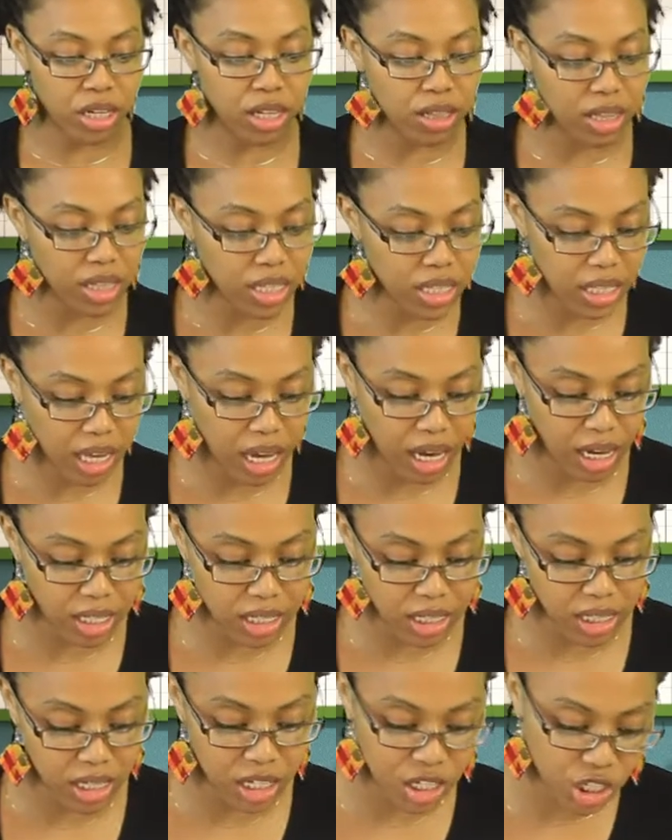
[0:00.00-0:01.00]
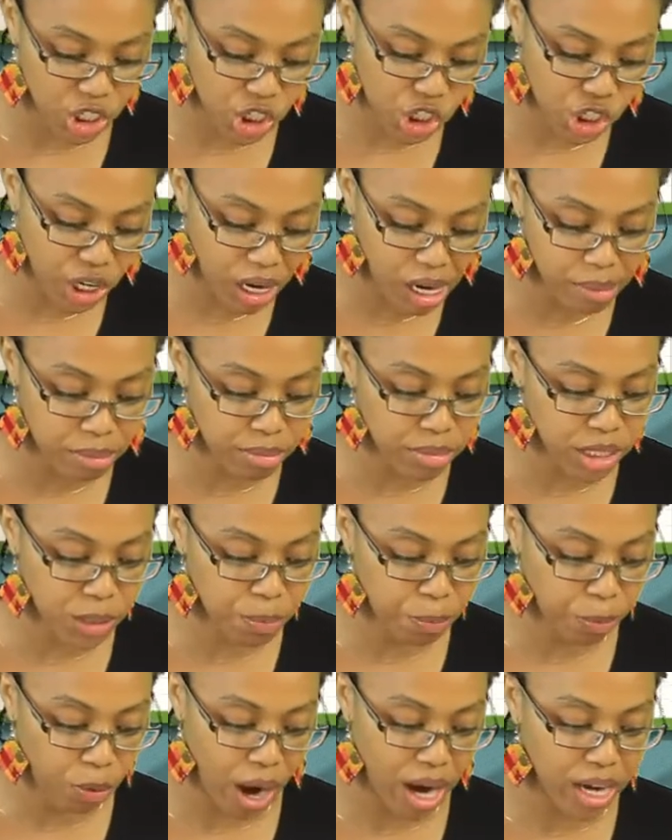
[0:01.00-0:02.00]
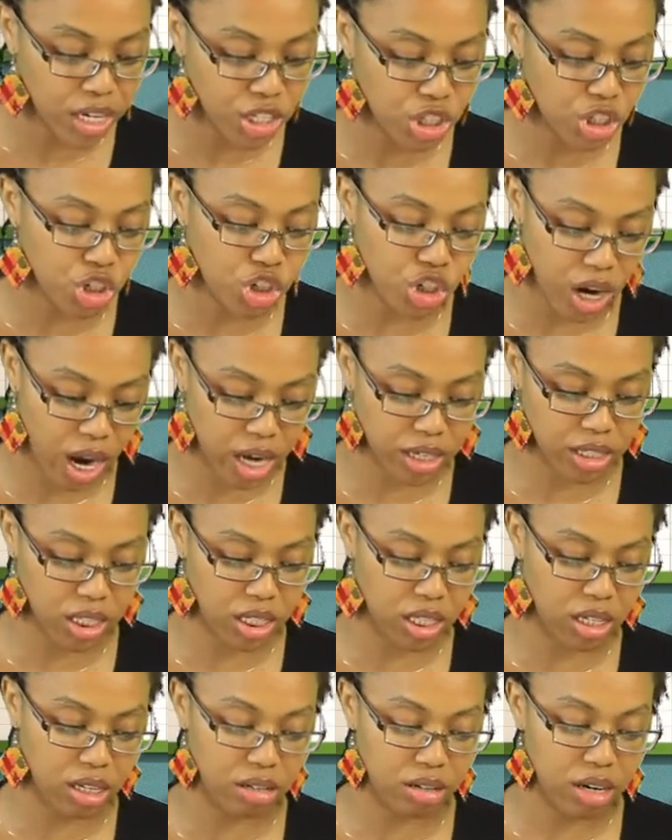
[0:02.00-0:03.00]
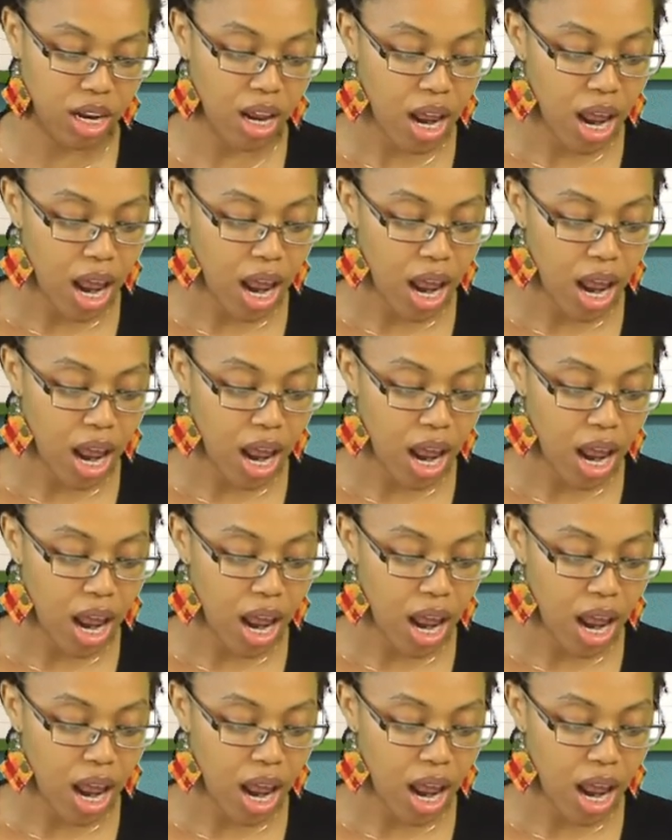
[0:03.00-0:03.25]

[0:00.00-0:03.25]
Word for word: In this case, it is James Price Johnson,